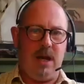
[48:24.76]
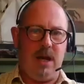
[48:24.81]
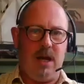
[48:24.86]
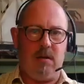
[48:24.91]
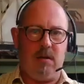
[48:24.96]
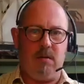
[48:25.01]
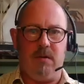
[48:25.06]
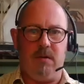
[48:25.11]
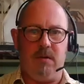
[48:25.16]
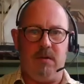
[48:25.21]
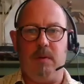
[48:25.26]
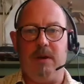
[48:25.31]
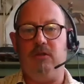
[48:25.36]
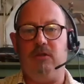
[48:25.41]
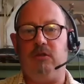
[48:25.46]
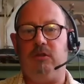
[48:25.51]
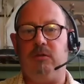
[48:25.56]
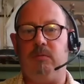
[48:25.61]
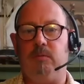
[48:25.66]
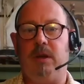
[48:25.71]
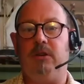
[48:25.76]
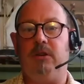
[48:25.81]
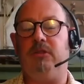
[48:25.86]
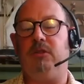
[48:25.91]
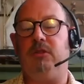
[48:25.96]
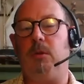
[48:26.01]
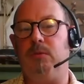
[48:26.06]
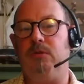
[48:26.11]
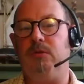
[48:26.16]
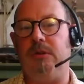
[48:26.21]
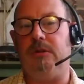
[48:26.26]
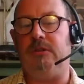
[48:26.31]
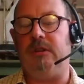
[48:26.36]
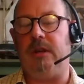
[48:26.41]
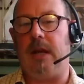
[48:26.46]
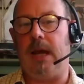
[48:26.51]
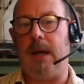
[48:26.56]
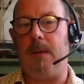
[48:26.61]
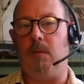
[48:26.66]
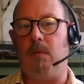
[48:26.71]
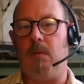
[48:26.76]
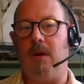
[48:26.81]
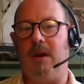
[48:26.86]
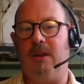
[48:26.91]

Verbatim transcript: an aircraft which they stopped producing in April